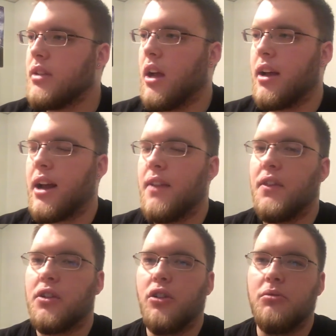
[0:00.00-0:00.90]
I got
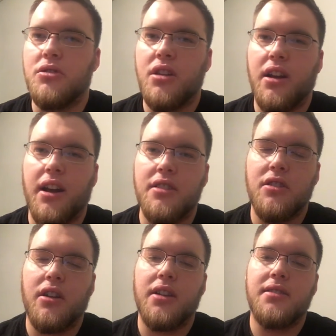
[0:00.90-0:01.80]
the glute machine and I
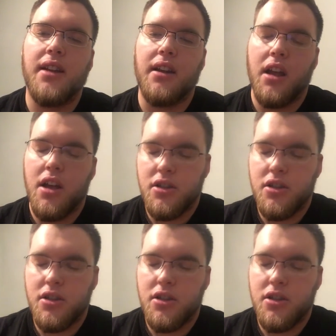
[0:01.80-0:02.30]
started extending.